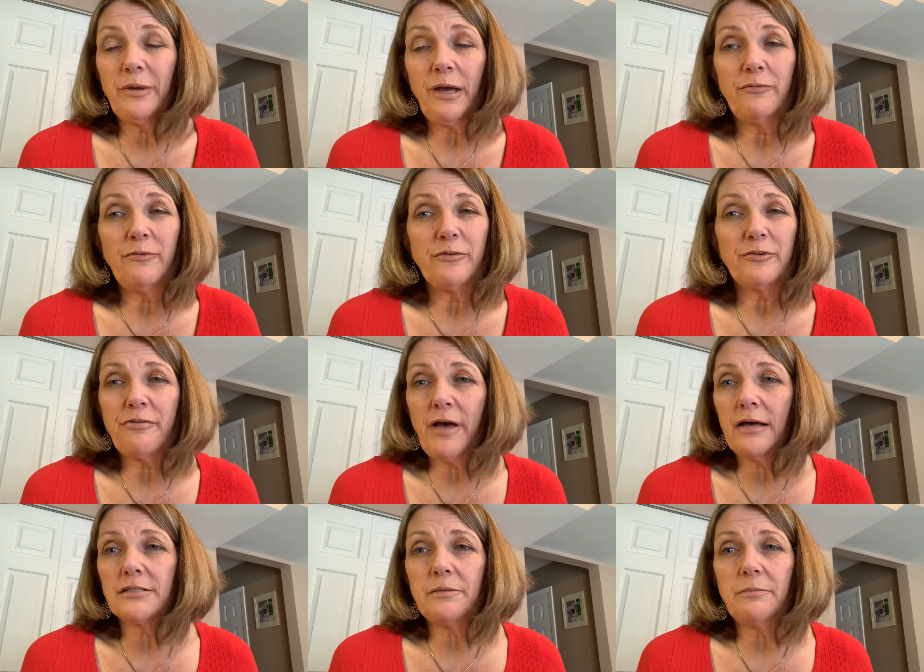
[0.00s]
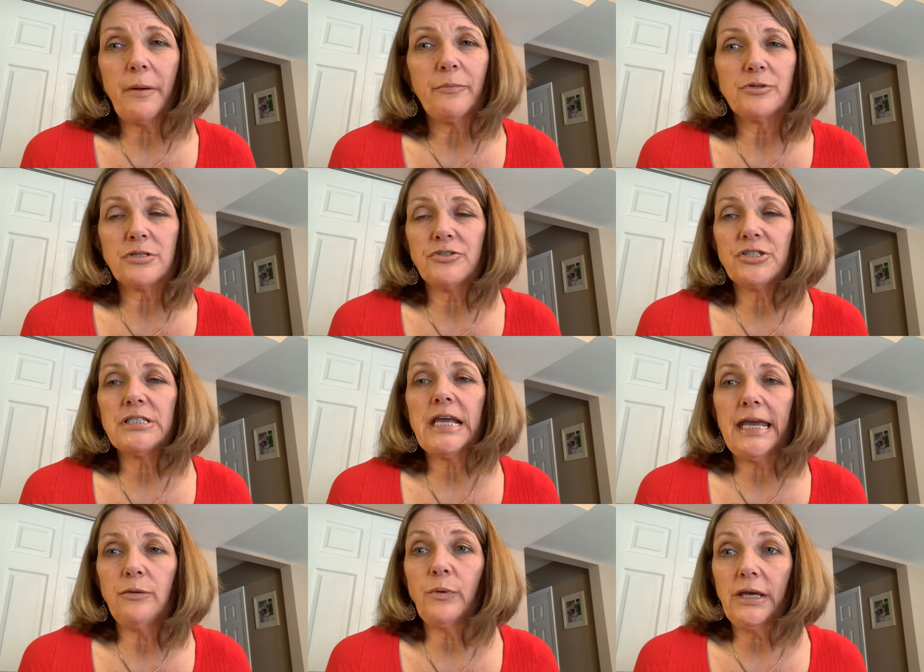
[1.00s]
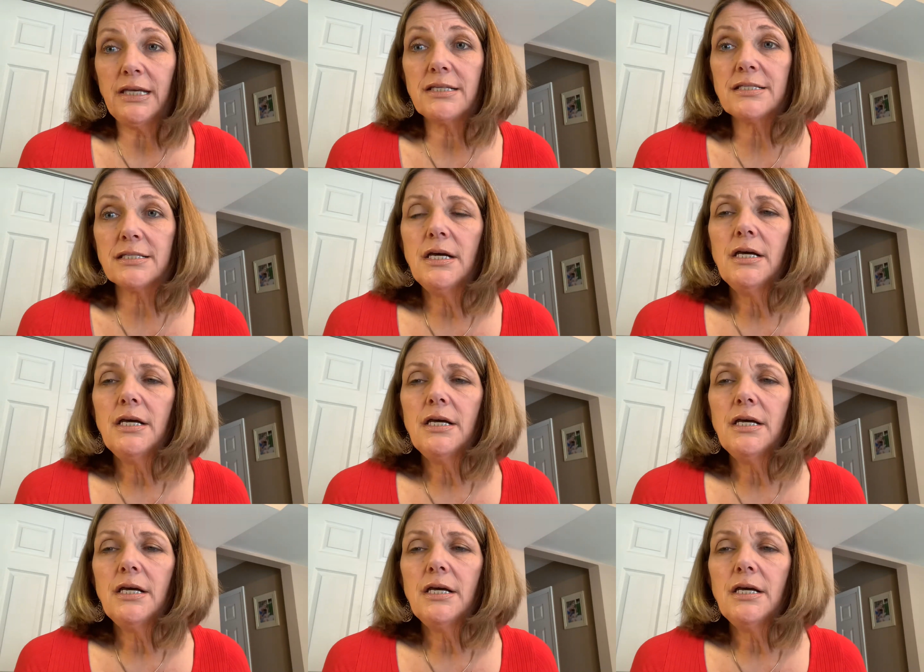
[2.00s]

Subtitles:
We have over 1,000 members in just 8 weeks.